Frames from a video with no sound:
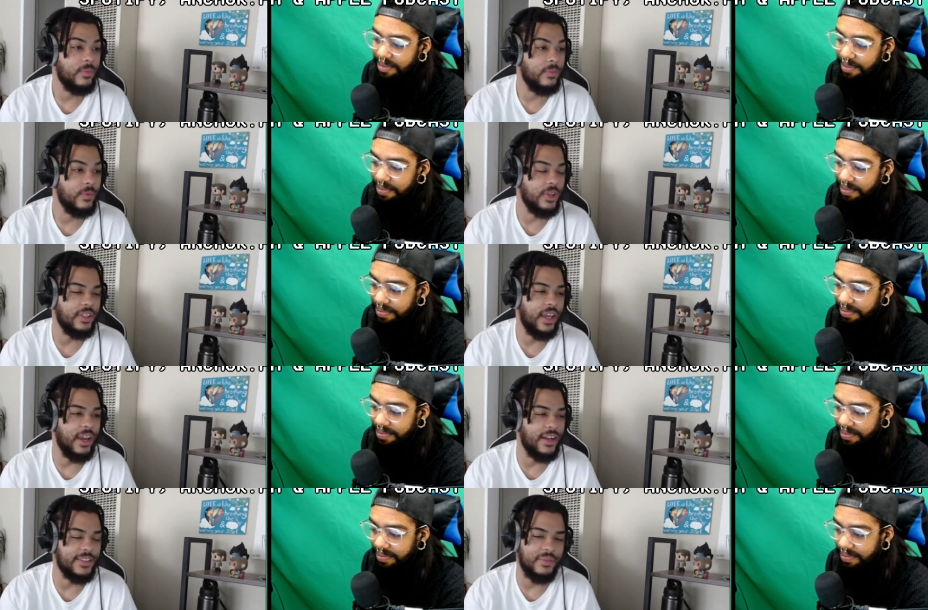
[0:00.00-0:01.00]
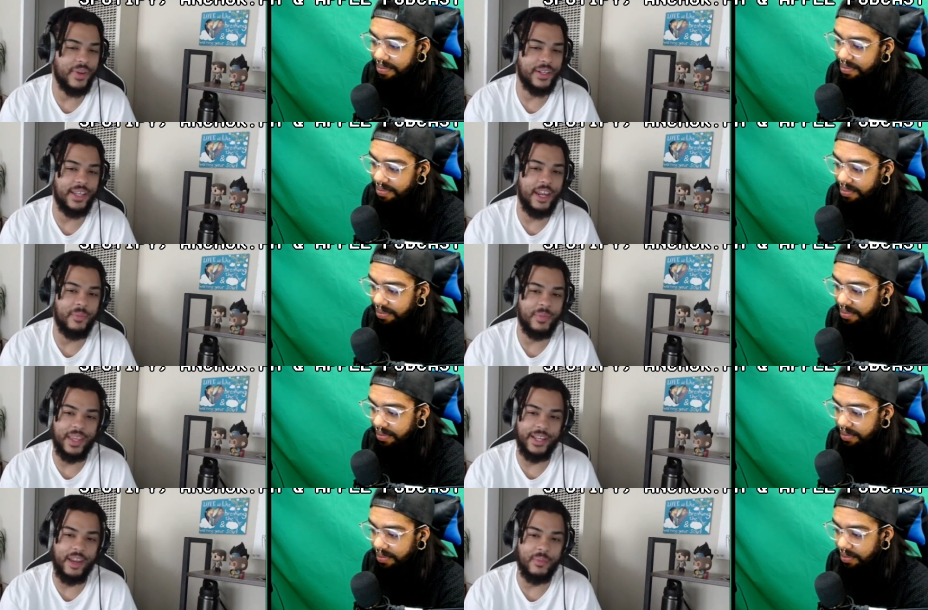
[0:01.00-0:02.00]
Speaker 1: Well, yeah, it doesn't affect the game,
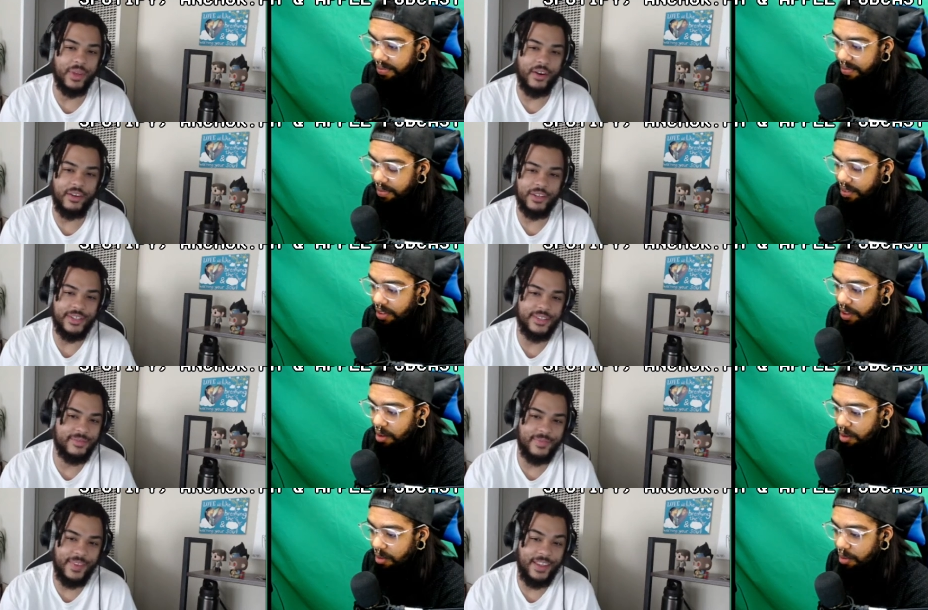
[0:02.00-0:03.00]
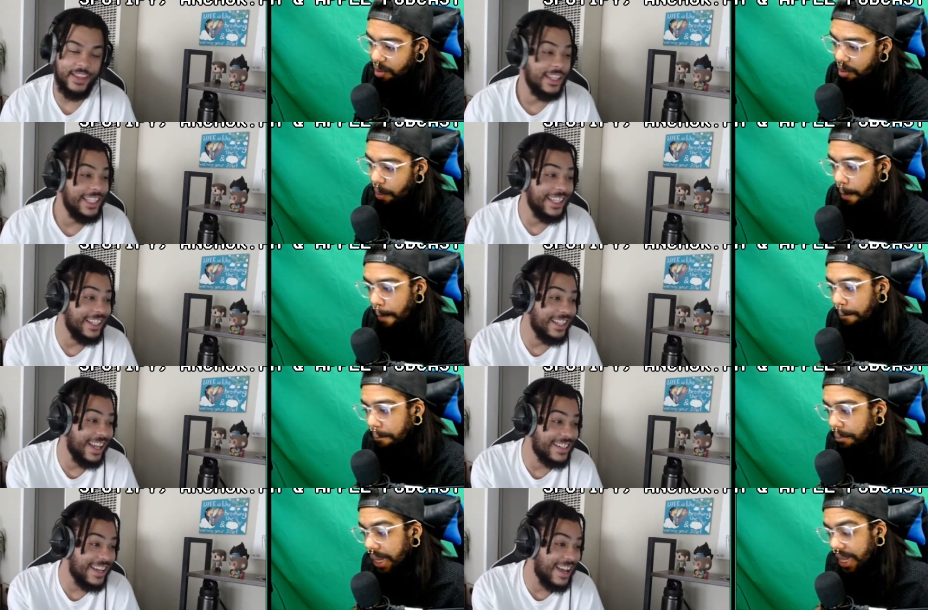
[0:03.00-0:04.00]
like gameplay at all. It just you look
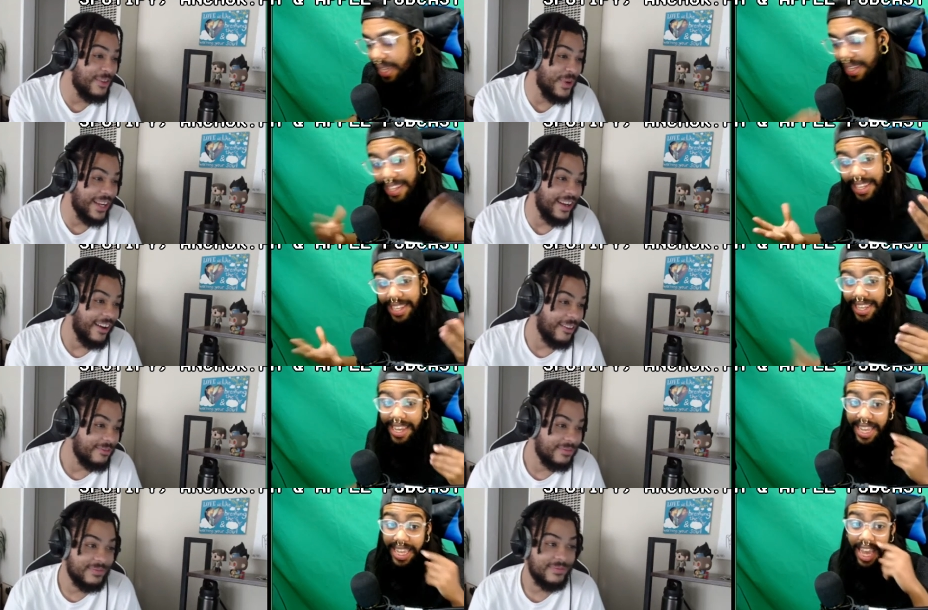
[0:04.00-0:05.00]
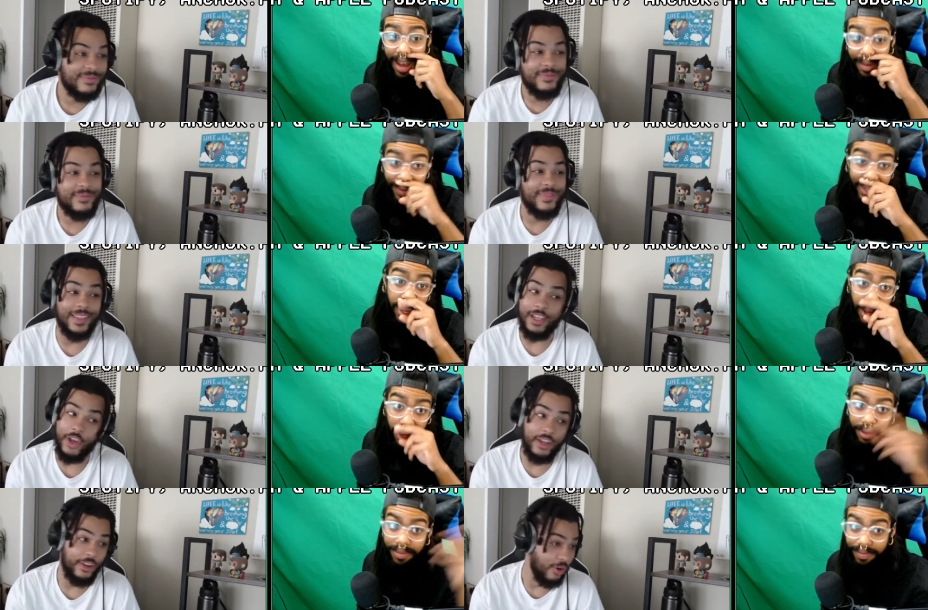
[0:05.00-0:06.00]
like John Wick now. Yeah, but
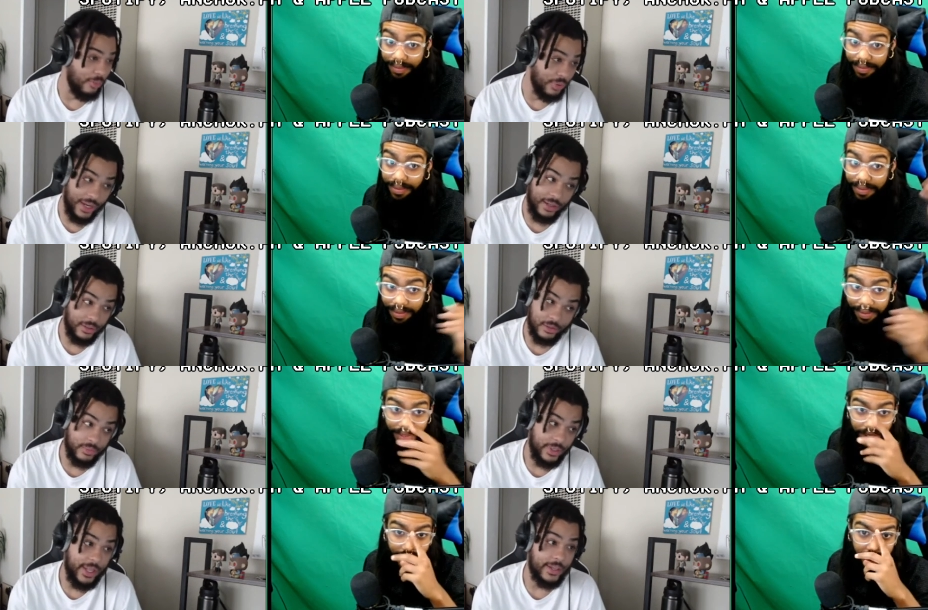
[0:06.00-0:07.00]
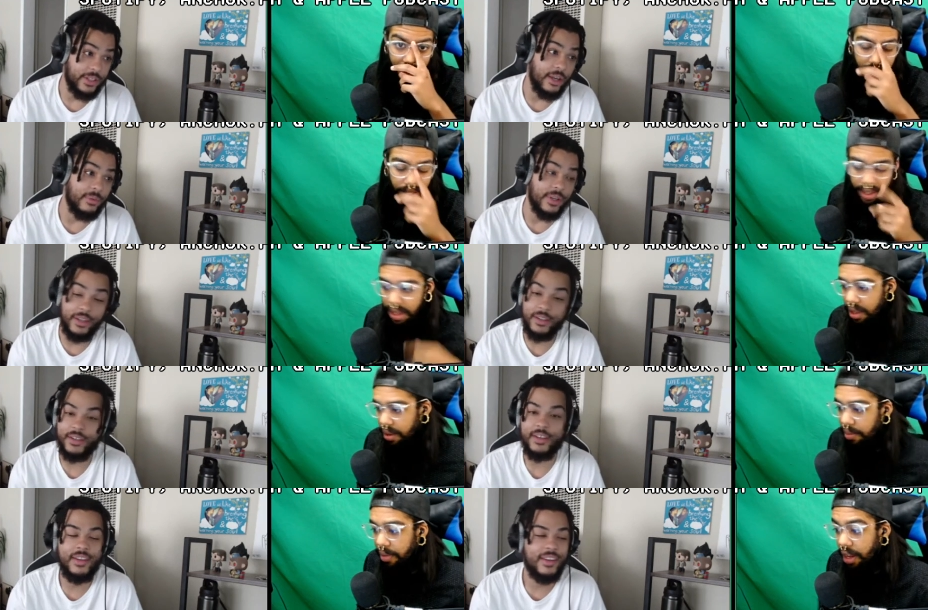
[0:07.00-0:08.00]
Speaker 2: yeah, you don't play like John Wick
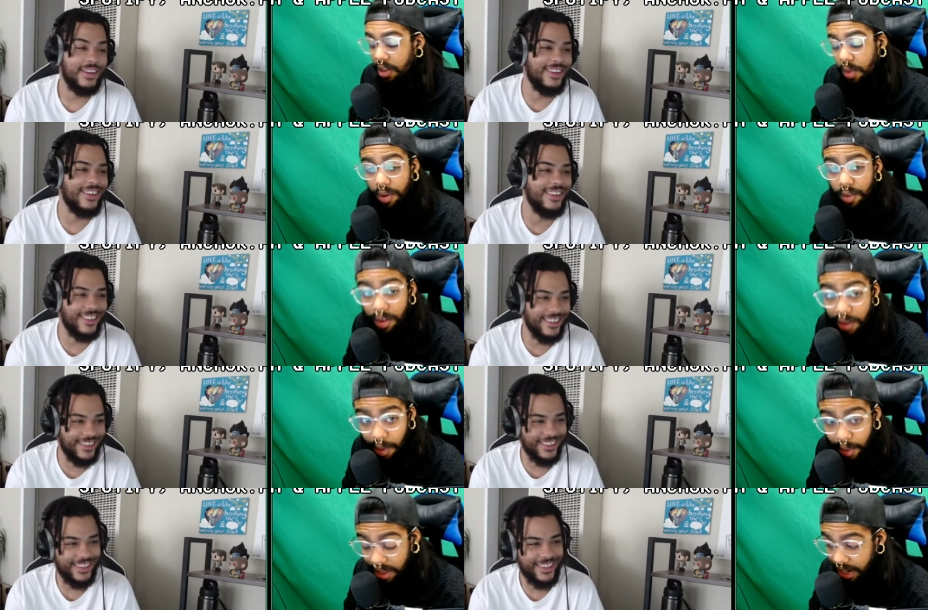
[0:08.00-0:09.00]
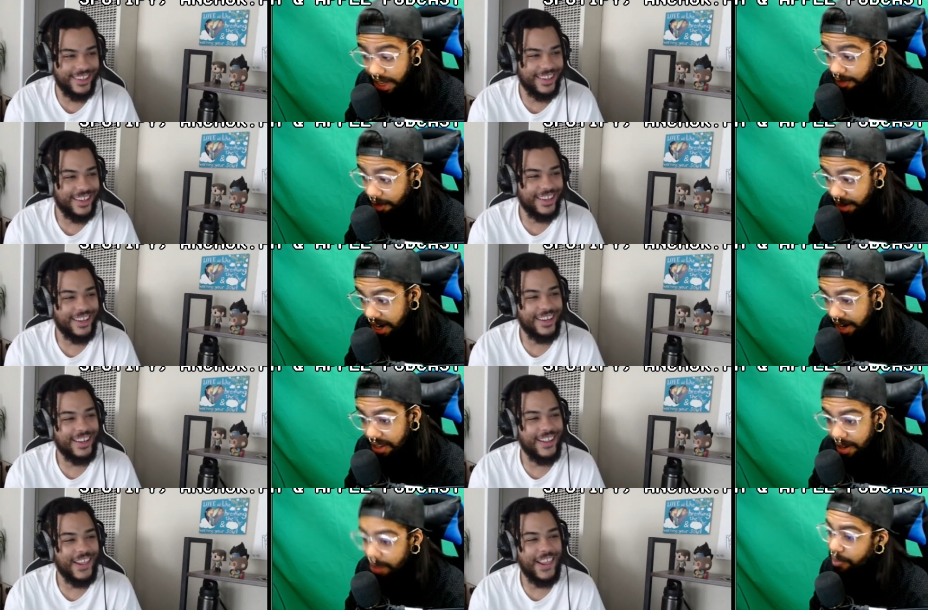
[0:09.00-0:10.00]
unless you want to run around with the default
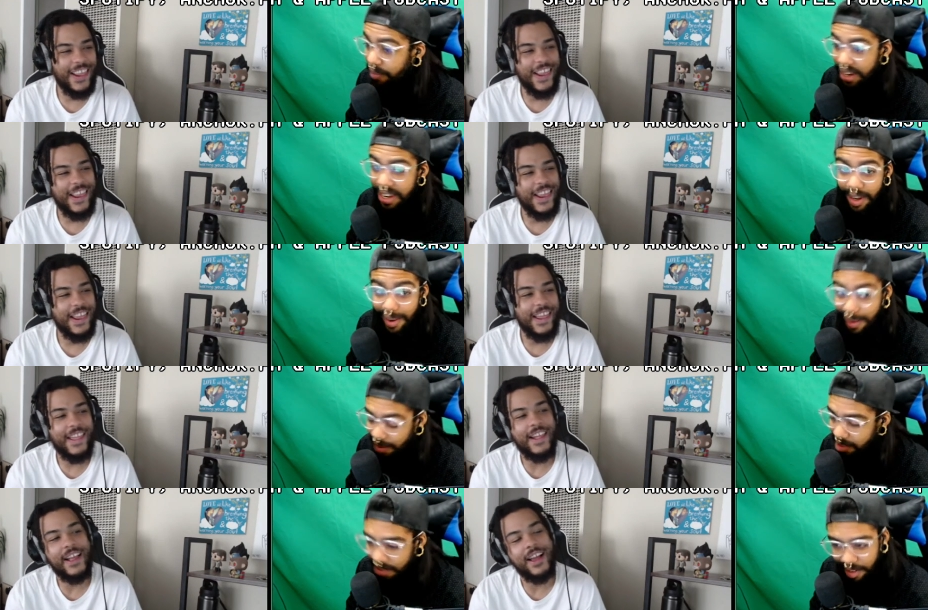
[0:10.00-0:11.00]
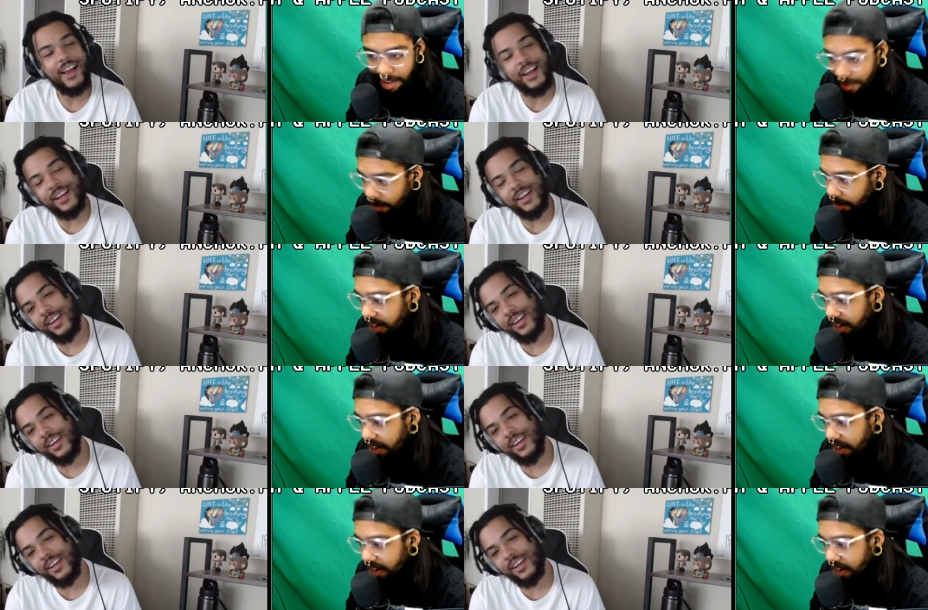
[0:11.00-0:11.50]
character. But who wants to run around